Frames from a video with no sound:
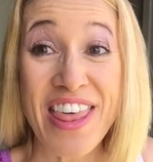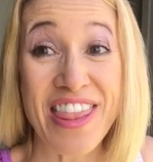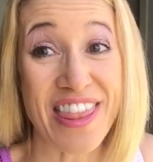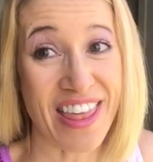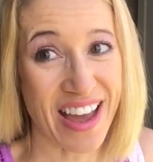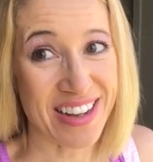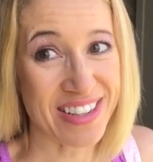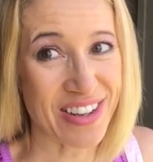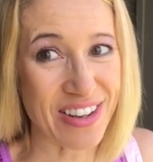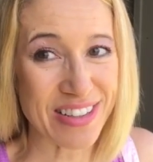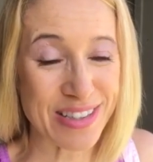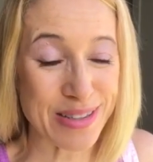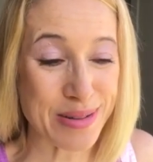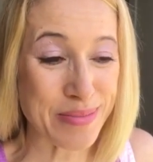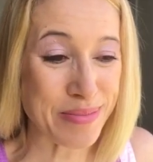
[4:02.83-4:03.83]
That's
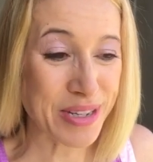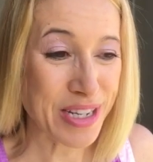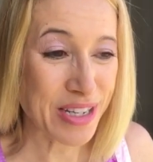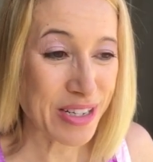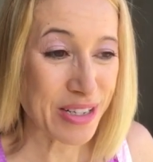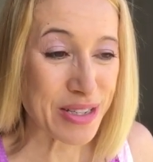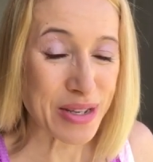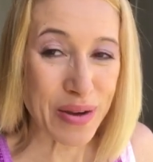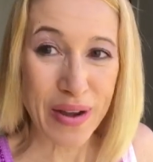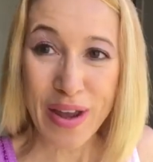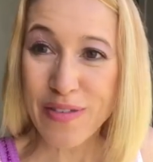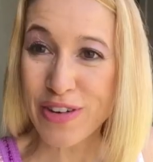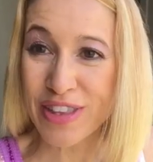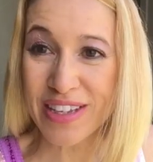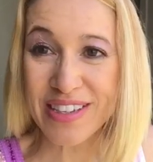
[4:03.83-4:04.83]
awesome. So
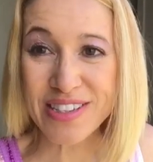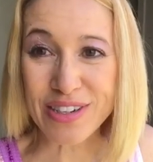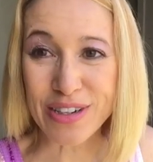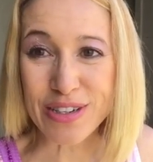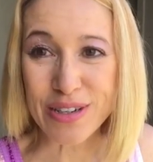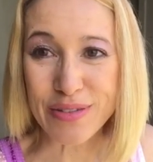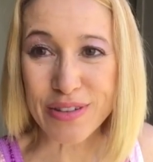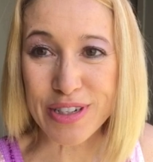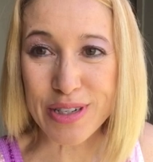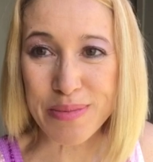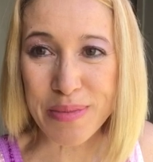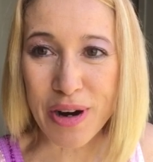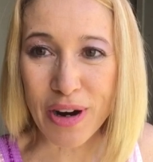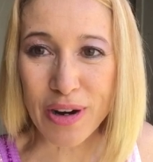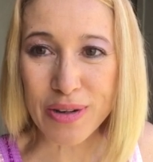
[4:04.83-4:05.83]
everything starts over
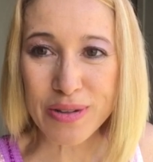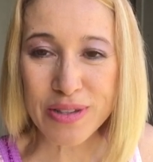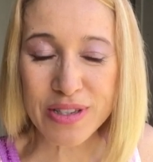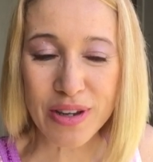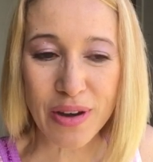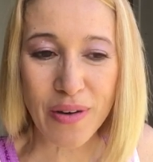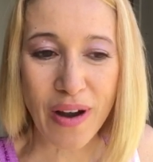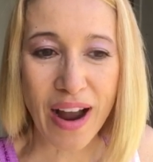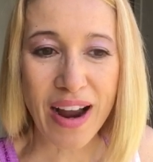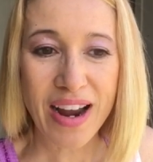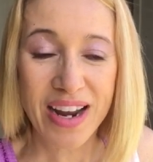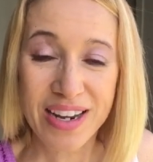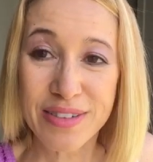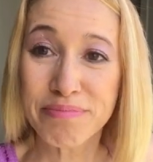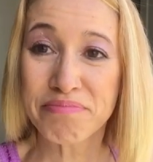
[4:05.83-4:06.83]
tomorrow. So
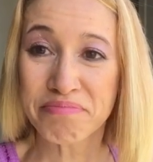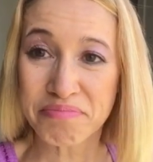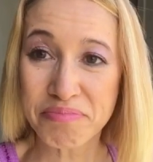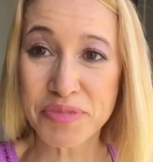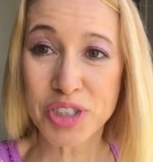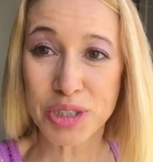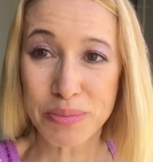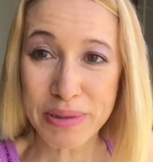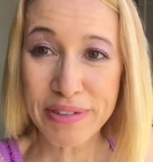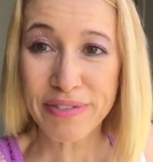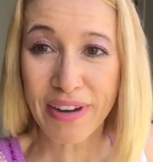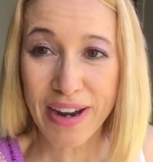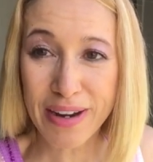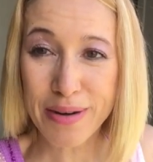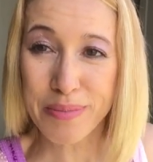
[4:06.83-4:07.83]
I should be
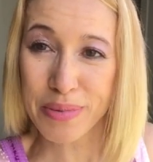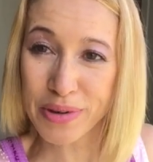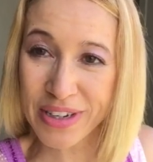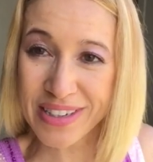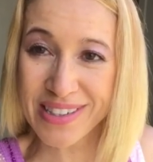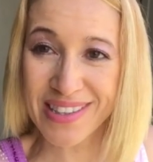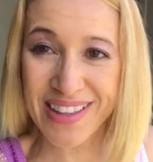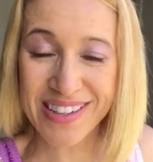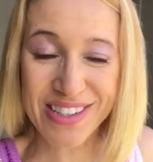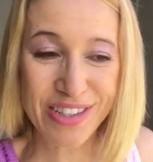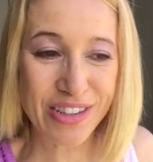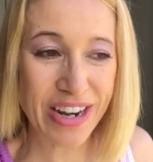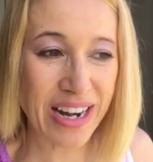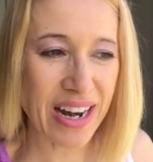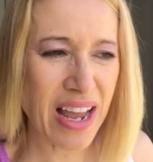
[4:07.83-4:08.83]
fine on points.
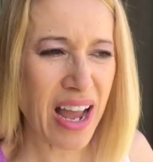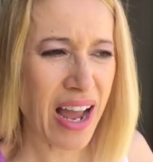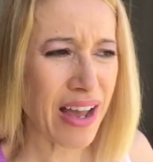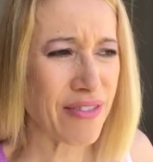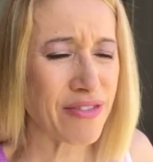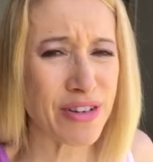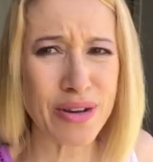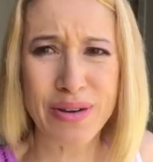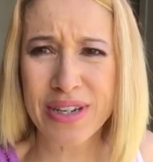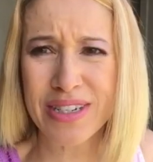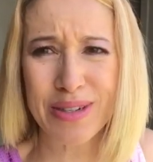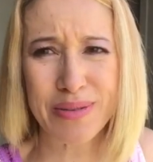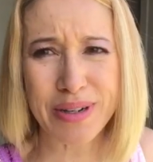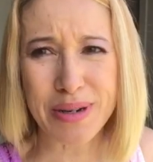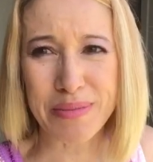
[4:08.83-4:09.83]
That's great. I have no
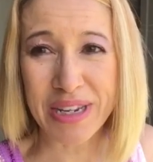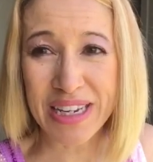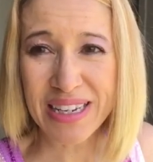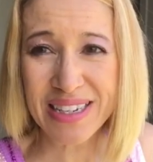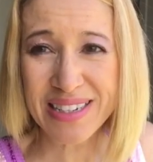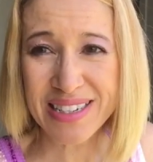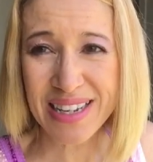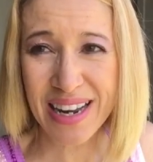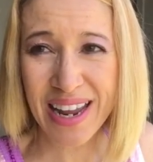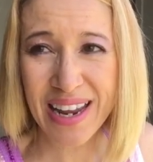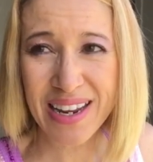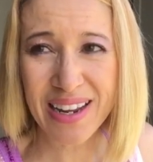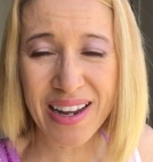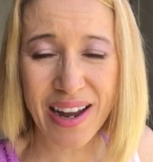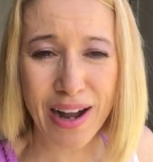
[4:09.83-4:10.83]
idea what I'm eating
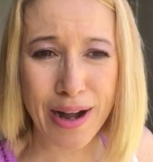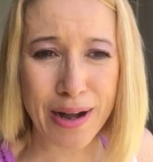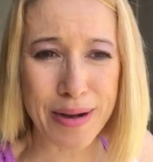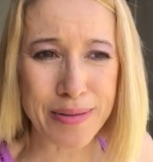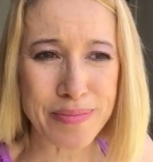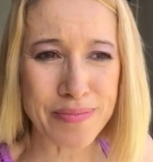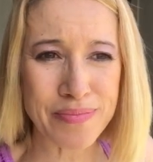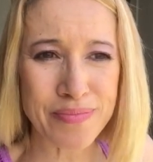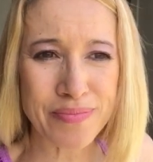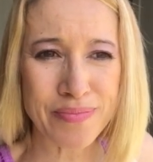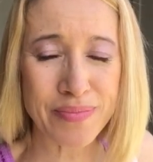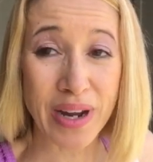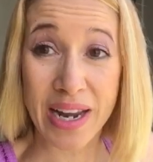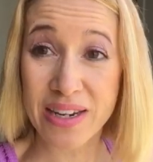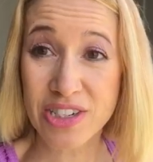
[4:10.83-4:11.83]
today.
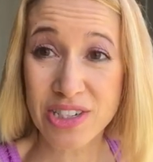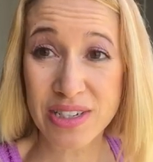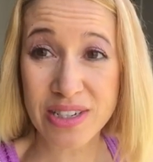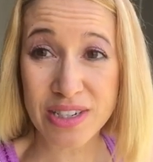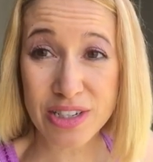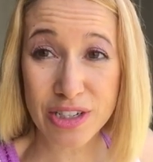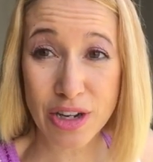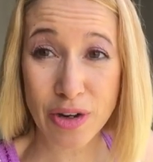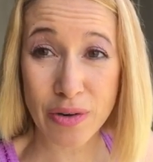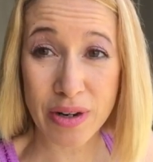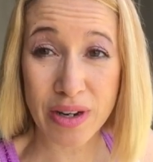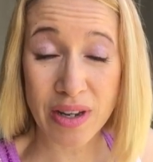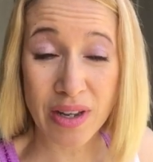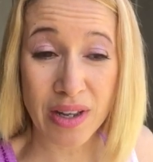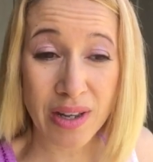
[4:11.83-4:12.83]
I actually need to go
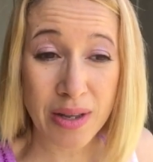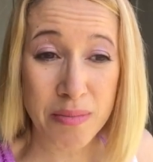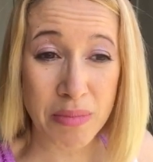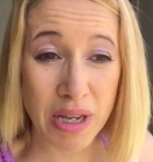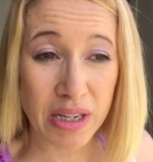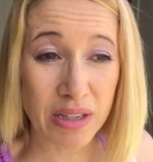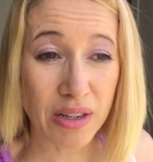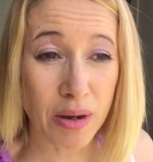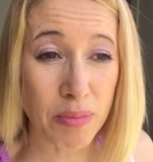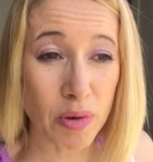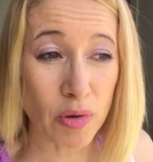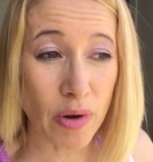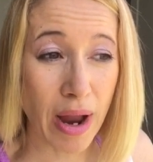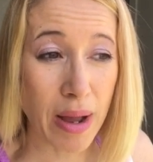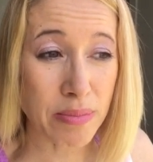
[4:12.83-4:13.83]
and make a
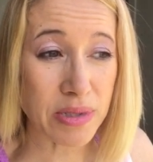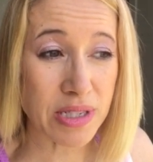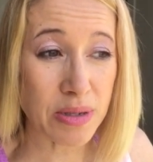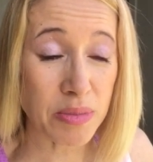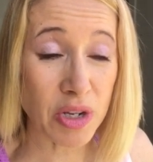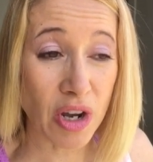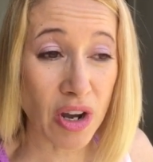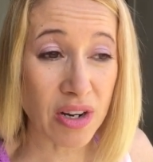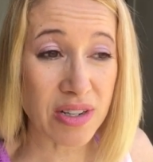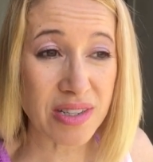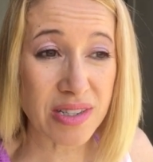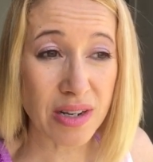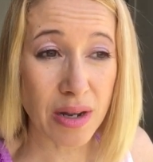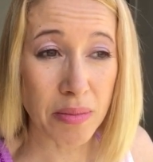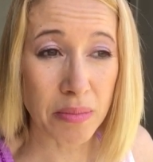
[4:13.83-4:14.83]
couple wraps. To be
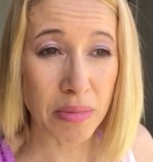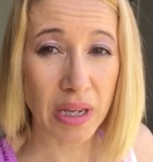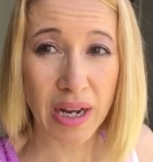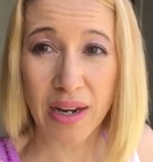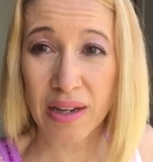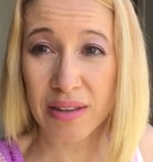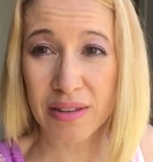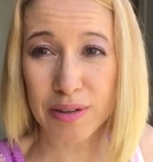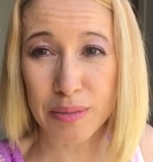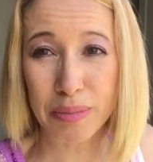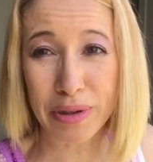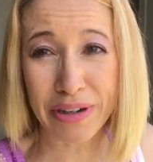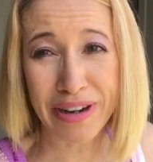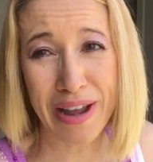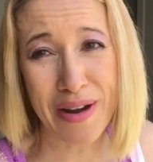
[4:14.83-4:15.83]
honest, I'm getting a little
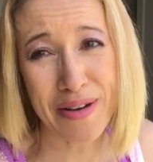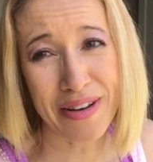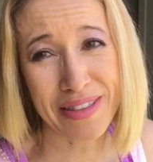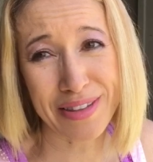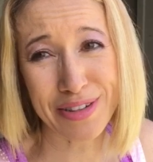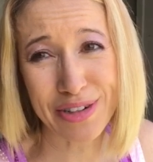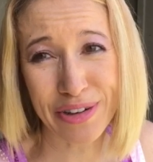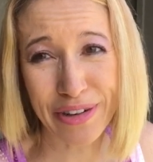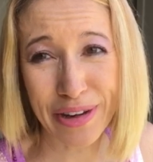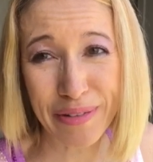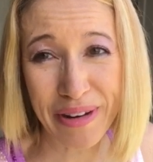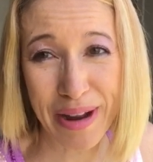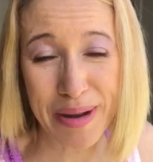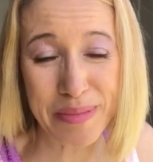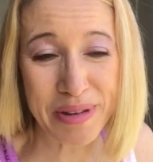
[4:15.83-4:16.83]
burned out on the
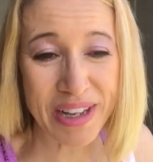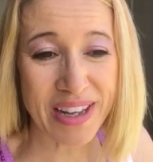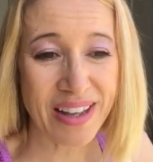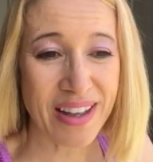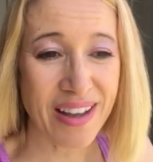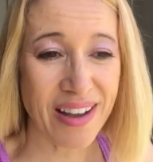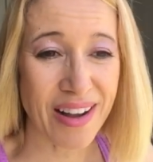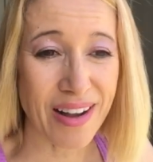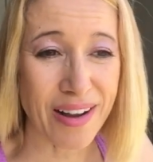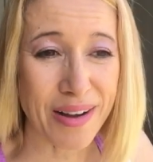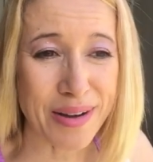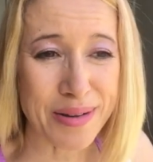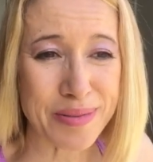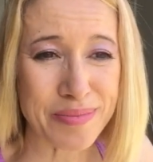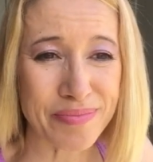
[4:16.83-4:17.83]
turkey wrap
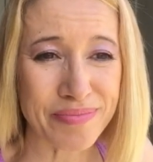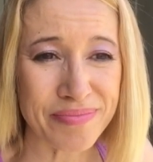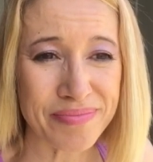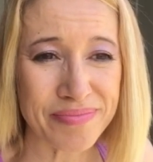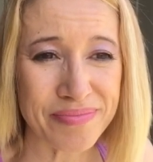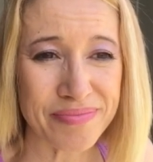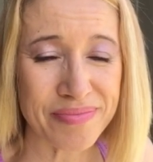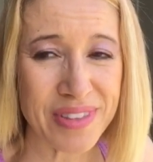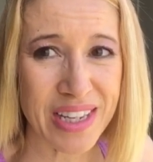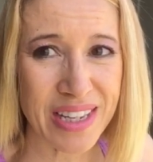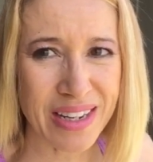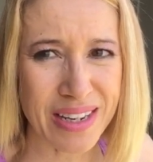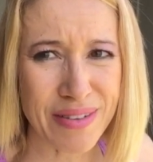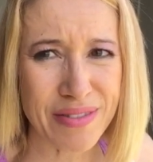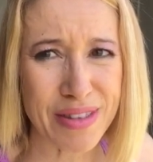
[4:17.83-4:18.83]
and
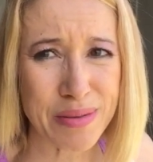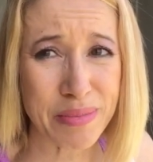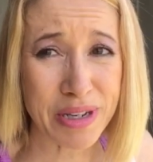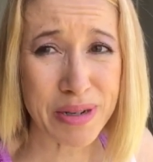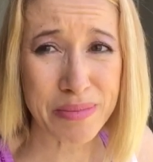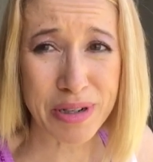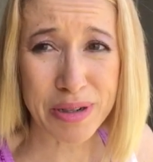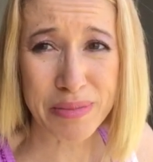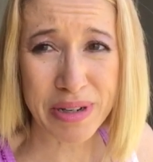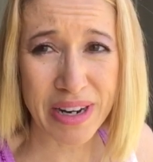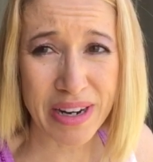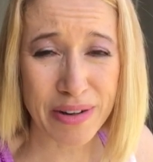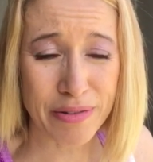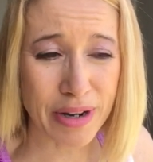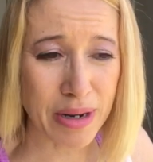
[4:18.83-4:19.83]
even the peanut butter
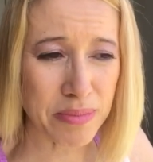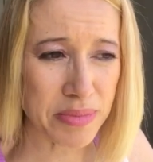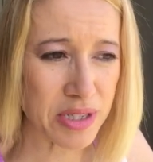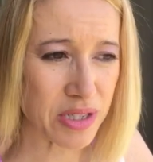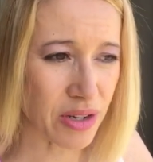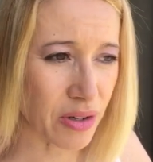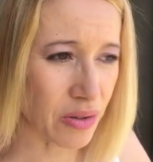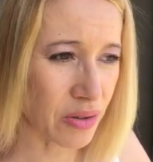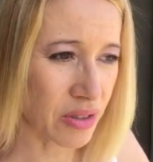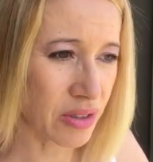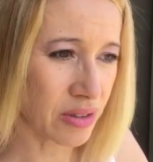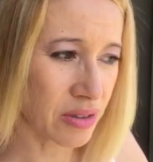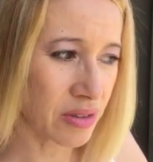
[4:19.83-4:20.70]
banana wrap. So